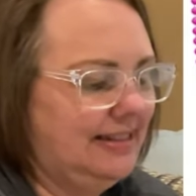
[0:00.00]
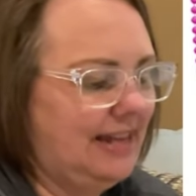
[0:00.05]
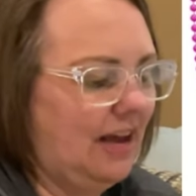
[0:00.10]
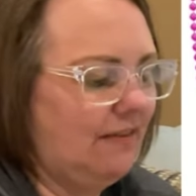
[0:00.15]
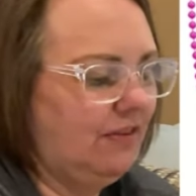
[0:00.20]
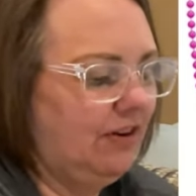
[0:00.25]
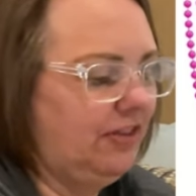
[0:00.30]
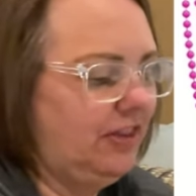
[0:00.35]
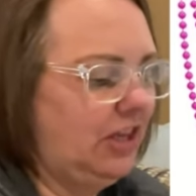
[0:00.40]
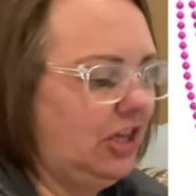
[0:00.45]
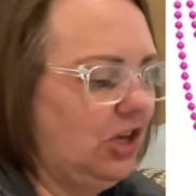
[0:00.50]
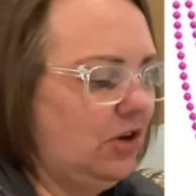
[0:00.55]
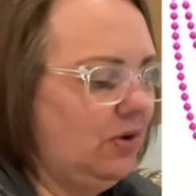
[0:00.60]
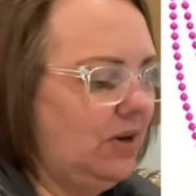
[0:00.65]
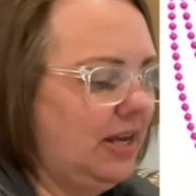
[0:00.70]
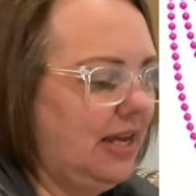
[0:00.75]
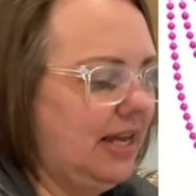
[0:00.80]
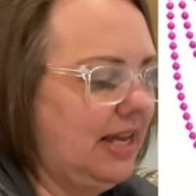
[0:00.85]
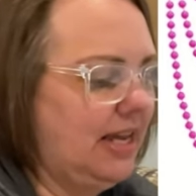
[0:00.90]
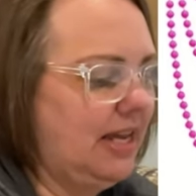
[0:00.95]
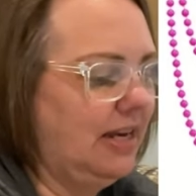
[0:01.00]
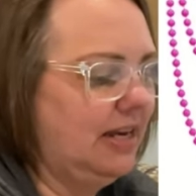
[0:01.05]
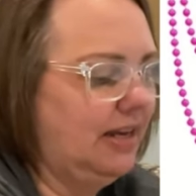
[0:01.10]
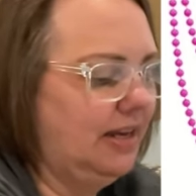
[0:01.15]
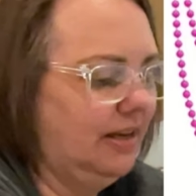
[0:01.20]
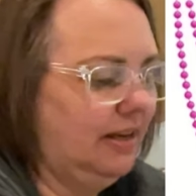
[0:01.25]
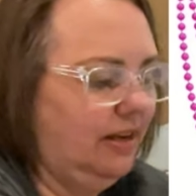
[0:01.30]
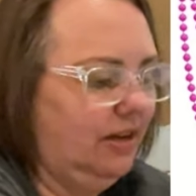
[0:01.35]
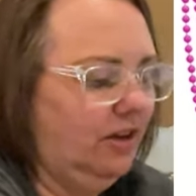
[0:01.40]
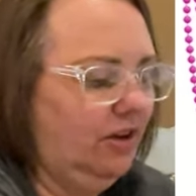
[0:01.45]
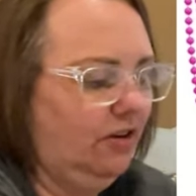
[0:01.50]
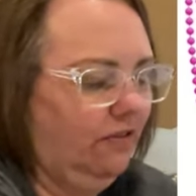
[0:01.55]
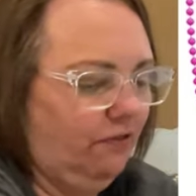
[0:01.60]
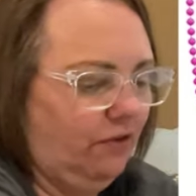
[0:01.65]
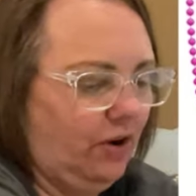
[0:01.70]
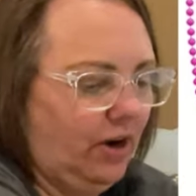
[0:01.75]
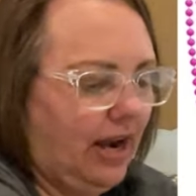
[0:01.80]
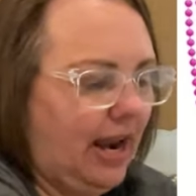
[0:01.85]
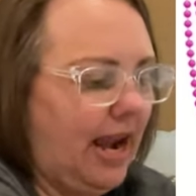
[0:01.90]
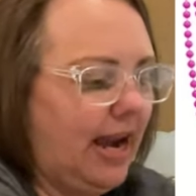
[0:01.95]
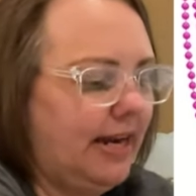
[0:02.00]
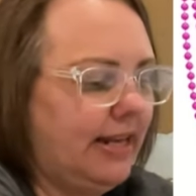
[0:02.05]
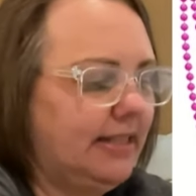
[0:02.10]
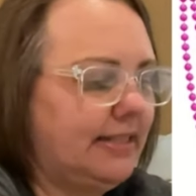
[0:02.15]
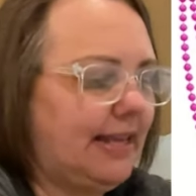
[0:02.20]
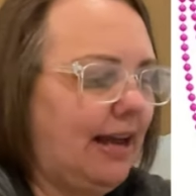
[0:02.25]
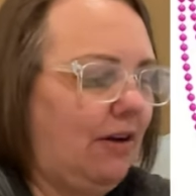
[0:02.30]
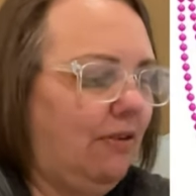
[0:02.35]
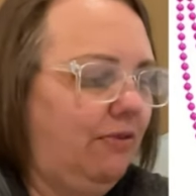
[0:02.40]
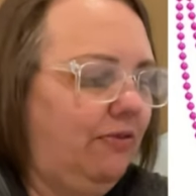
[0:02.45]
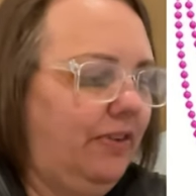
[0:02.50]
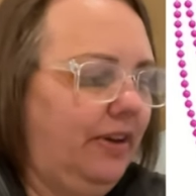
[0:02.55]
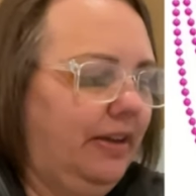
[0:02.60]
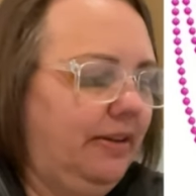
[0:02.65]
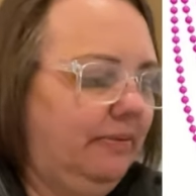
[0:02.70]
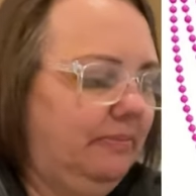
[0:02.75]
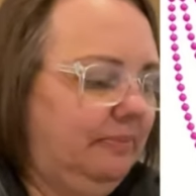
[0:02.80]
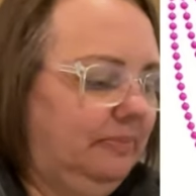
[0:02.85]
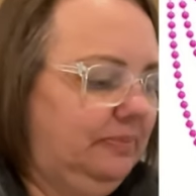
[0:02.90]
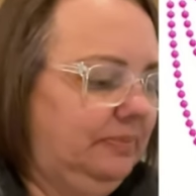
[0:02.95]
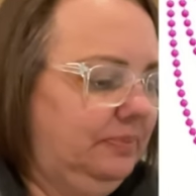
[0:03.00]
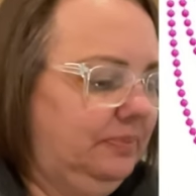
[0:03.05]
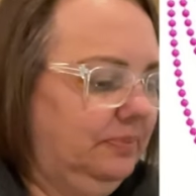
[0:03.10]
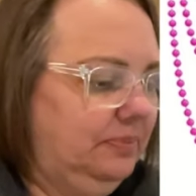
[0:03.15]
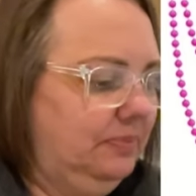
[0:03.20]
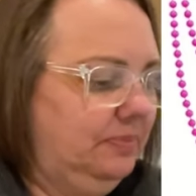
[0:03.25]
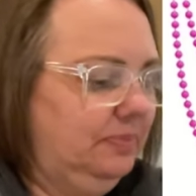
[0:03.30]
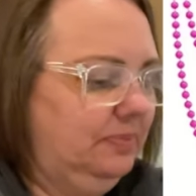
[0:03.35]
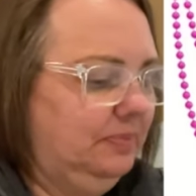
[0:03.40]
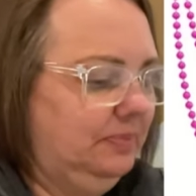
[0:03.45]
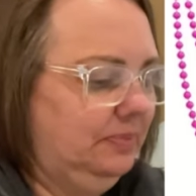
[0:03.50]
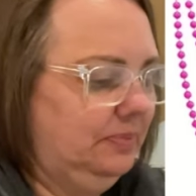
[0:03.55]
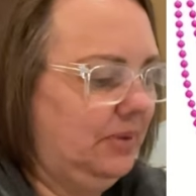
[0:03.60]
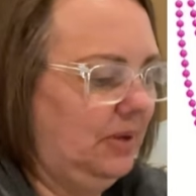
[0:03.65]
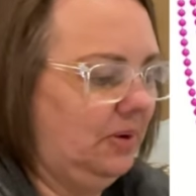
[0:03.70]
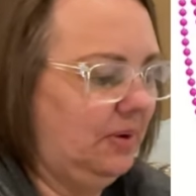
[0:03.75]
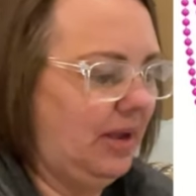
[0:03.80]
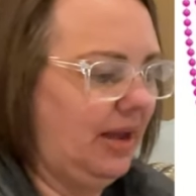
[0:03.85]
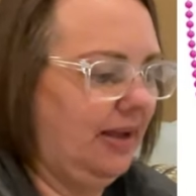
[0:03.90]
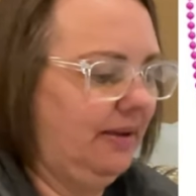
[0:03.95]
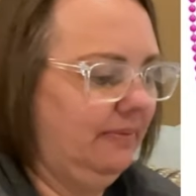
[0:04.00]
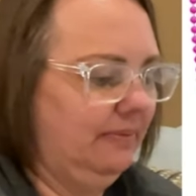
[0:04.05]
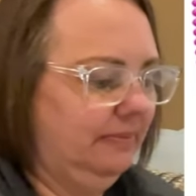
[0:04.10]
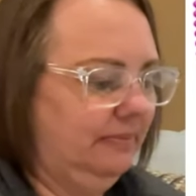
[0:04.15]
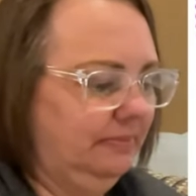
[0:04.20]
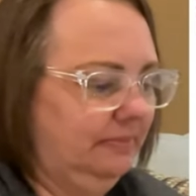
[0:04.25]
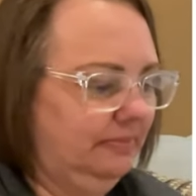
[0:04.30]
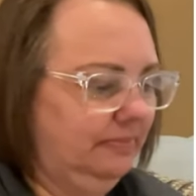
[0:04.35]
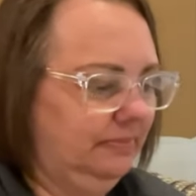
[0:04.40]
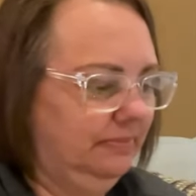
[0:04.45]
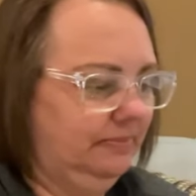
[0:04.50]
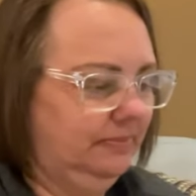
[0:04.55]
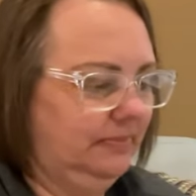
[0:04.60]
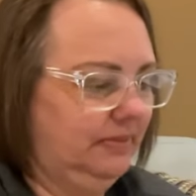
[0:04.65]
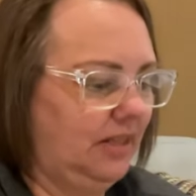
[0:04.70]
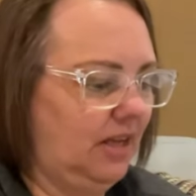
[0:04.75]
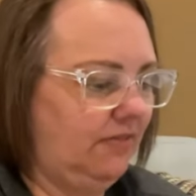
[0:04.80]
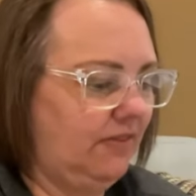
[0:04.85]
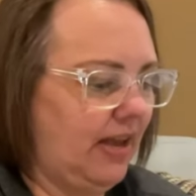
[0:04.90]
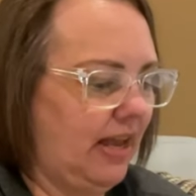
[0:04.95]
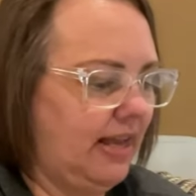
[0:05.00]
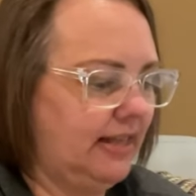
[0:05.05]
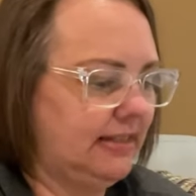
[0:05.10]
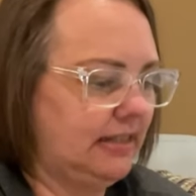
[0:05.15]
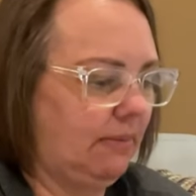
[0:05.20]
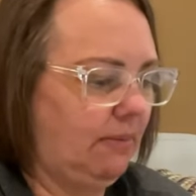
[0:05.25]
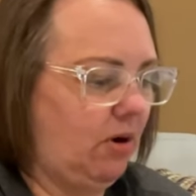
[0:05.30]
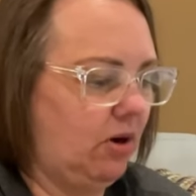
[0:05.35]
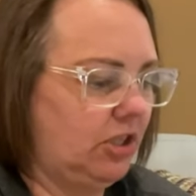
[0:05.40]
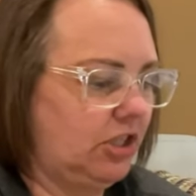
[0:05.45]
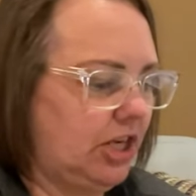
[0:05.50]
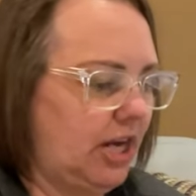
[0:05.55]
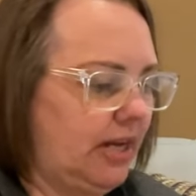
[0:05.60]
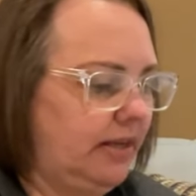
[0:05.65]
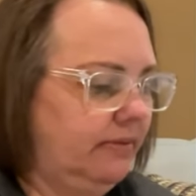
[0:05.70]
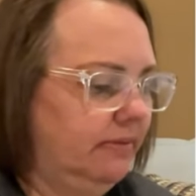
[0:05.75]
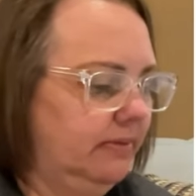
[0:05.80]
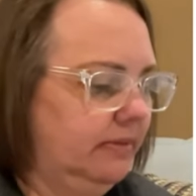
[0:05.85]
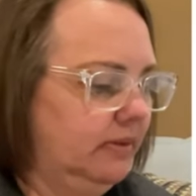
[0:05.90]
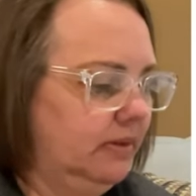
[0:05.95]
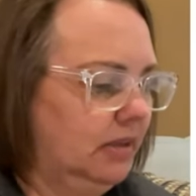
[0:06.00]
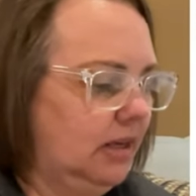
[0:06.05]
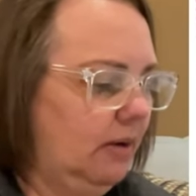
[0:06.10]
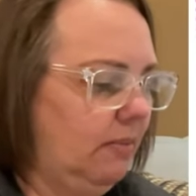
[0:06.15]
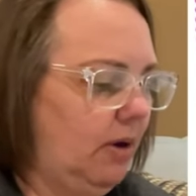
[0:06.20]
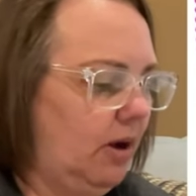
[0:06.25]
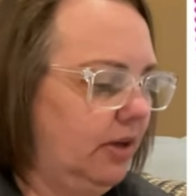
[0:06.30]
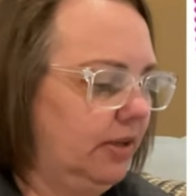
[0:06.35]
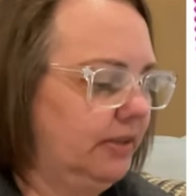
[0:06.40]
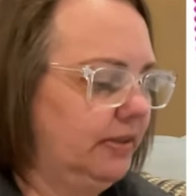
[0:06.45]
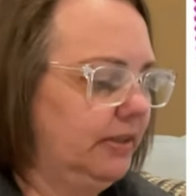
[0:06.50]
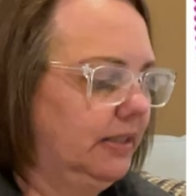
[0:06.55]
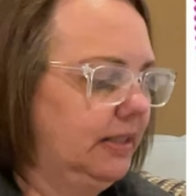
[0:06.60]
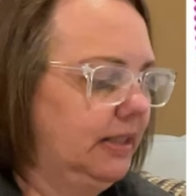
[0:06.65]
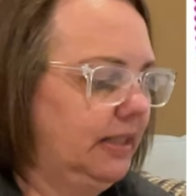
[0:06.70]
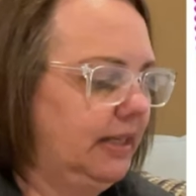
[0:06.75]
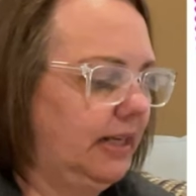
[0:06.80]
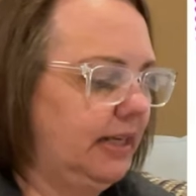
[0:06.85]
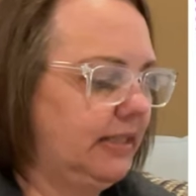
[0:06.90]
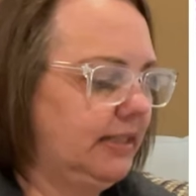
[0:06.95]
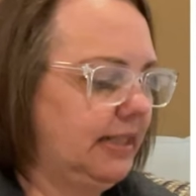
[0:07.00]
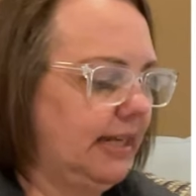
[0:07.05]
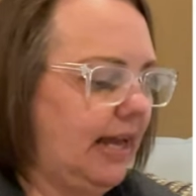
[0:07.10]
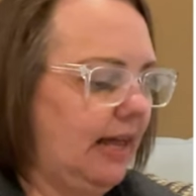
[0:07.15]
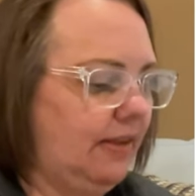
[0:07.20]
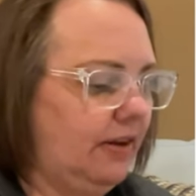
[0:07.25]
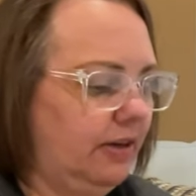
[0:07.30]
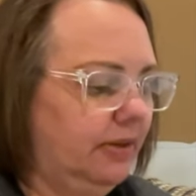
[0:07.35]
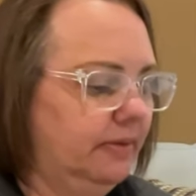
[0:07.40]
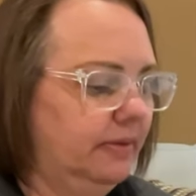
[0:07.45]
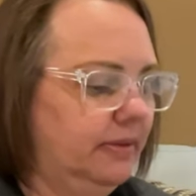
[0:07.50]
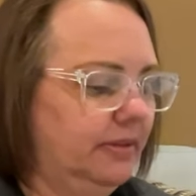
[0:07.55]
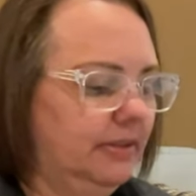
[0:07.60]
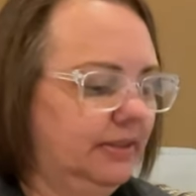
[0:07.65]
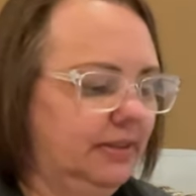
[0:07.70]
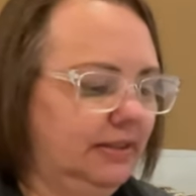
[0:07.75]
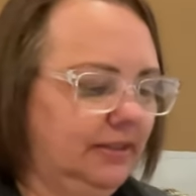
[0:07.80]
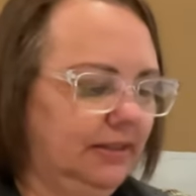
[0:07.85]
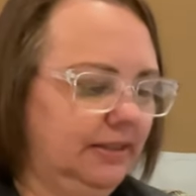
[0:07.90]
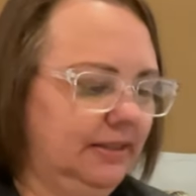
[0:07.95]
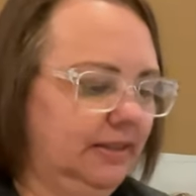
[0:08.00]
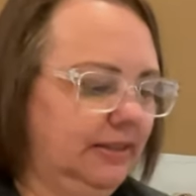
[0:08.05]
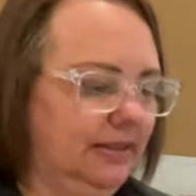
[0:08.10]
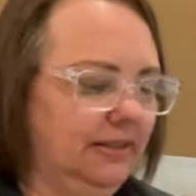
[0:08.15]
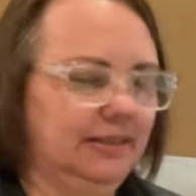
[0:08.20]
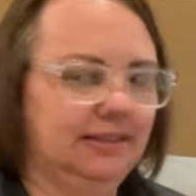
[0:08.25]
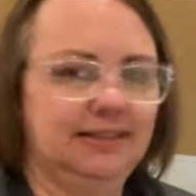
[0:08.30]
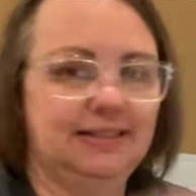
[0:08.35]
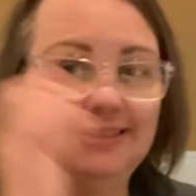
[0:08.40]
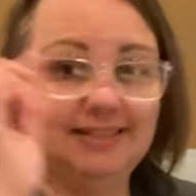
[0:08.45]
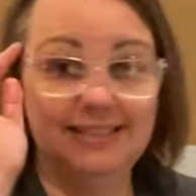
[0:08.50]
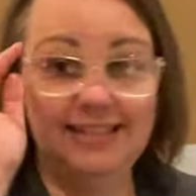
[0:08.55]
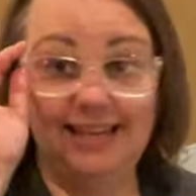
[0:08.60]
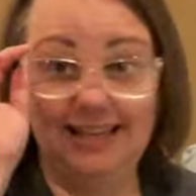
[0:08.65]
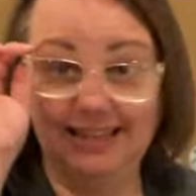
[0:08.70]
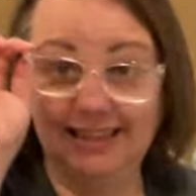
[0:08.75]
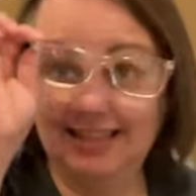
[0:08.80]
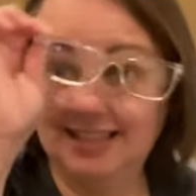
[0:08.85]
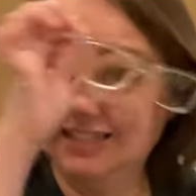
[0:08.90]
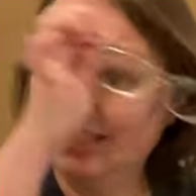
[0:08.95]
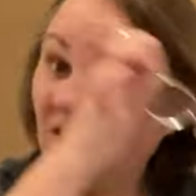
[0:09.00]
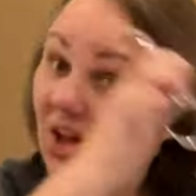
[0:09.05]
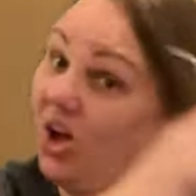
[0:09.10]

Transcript: everything you need for an 80s outfit. Okay. Enough ASMR, Jen. Come on. Get it together. Take these